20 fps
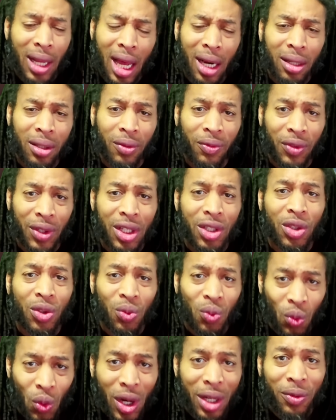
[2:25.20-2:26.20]

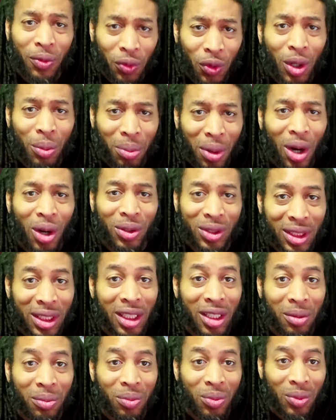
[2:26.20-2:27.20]
Division I football
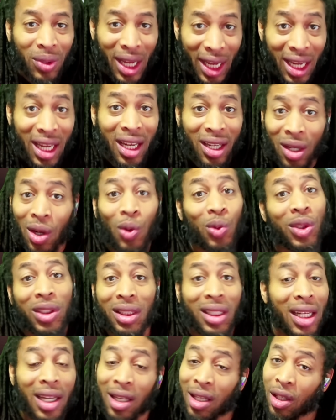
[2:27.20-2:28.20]
team head coaches
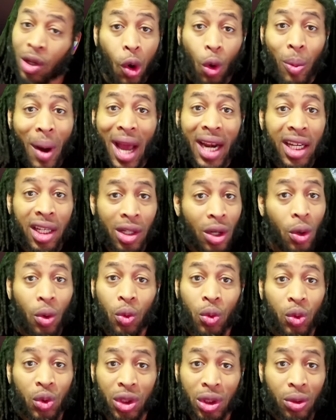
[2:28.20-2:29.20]
that nobody
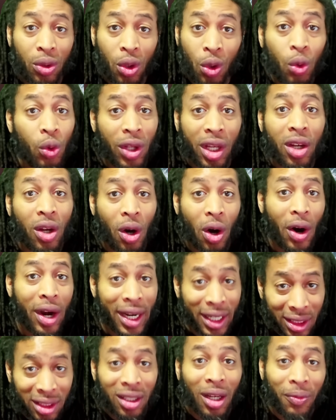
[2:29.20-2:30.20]
knows who they are
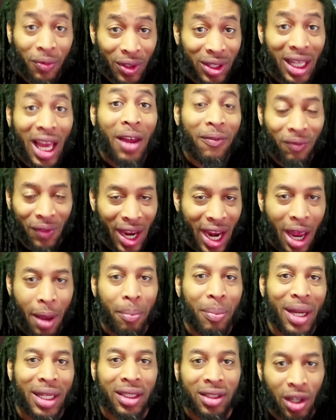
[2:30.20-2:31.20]
except for that fan
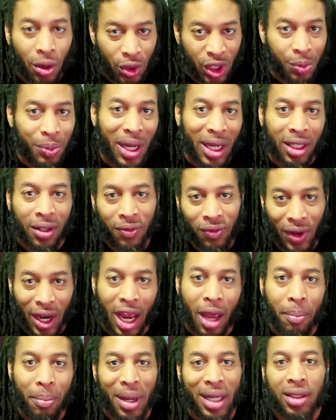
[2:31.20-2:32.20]
base, their respective
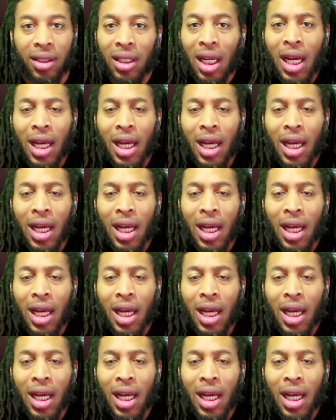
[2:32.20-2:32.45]
fan base.